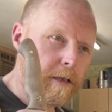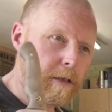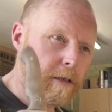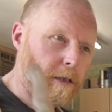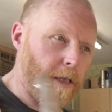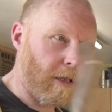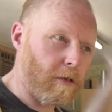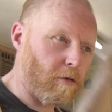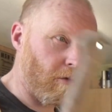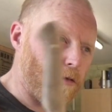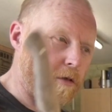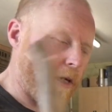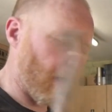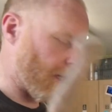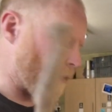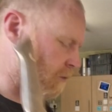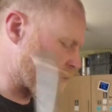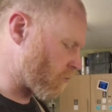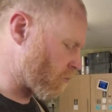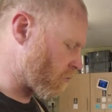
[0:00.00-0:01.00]
600,
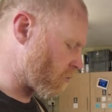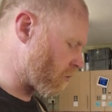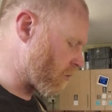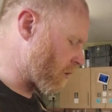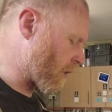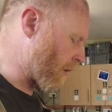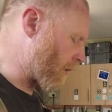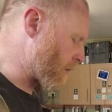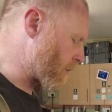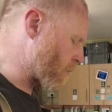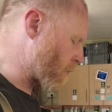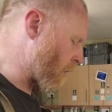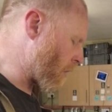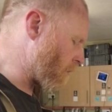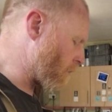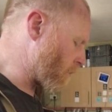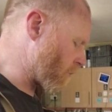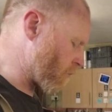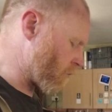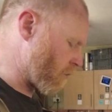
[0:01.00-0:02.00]
800, and then
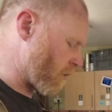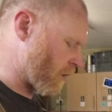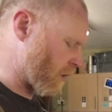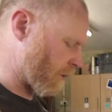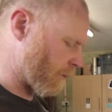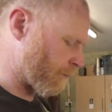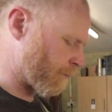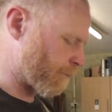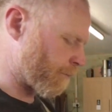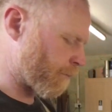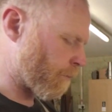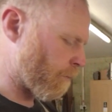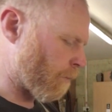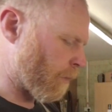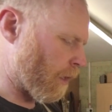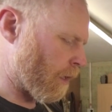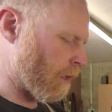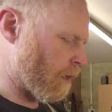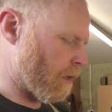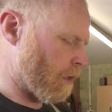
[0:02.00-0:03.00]
1200.
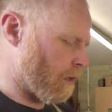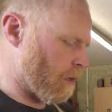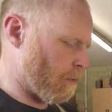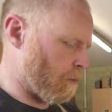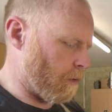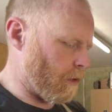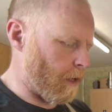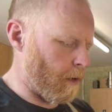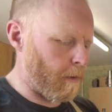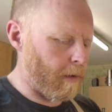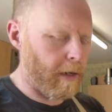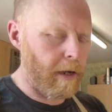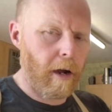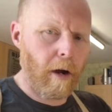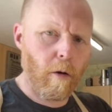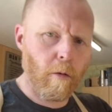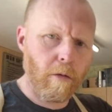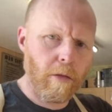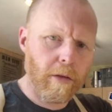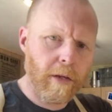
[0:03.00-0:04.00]
But there we
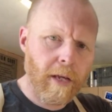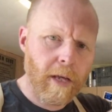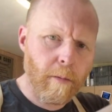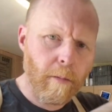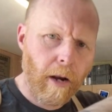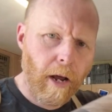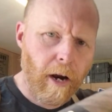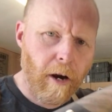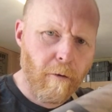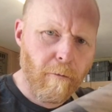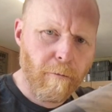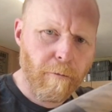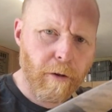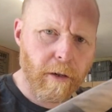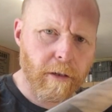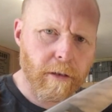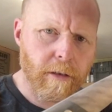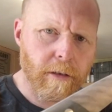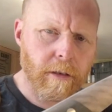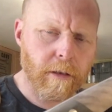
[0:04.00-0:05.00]
go. The kipplauf,
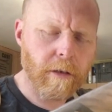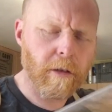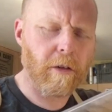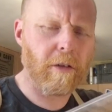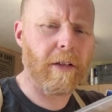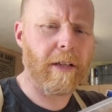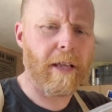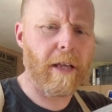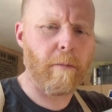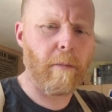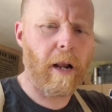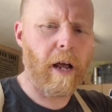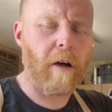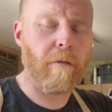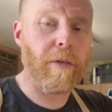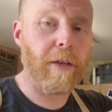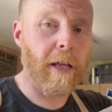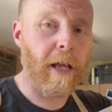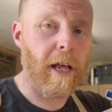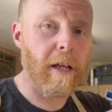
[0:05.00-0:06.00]
not the
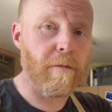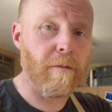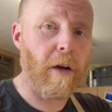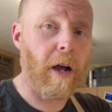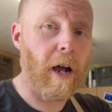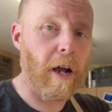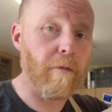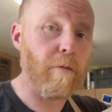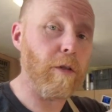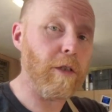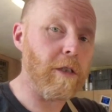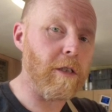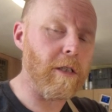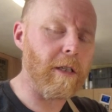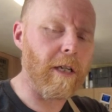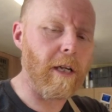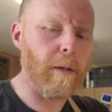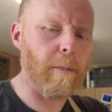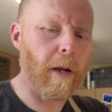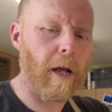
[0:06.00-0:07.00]
kipplauf, the K5, which is a
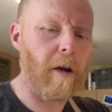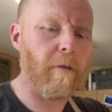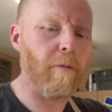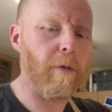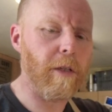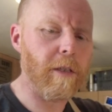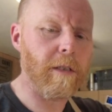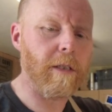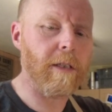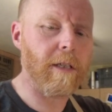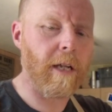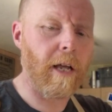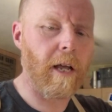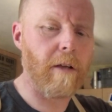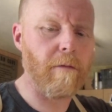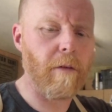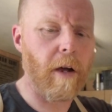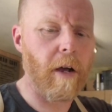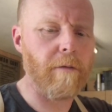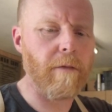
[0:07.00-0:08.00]
kipplauf, but this is the
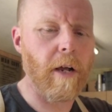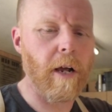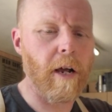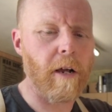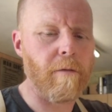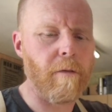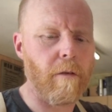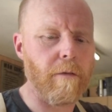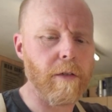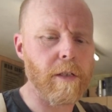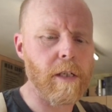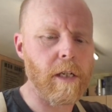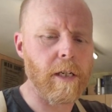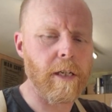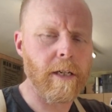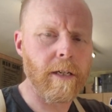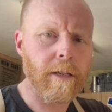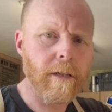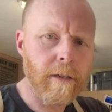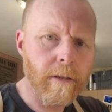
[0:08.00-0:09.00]
K5 knife, obviously.
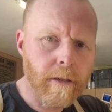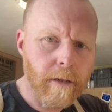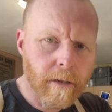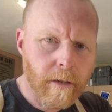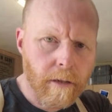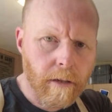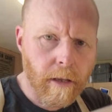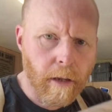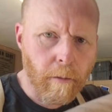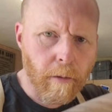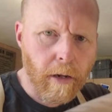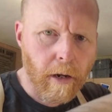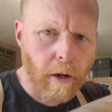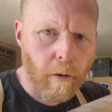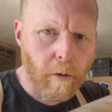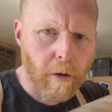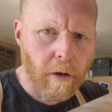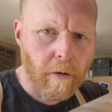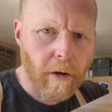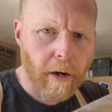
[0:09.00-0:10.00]
There we go.
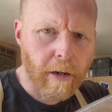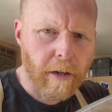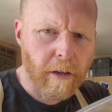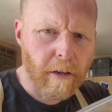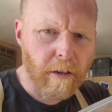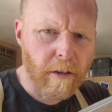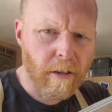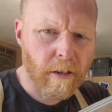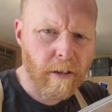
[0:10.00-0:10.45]
What do you reckon?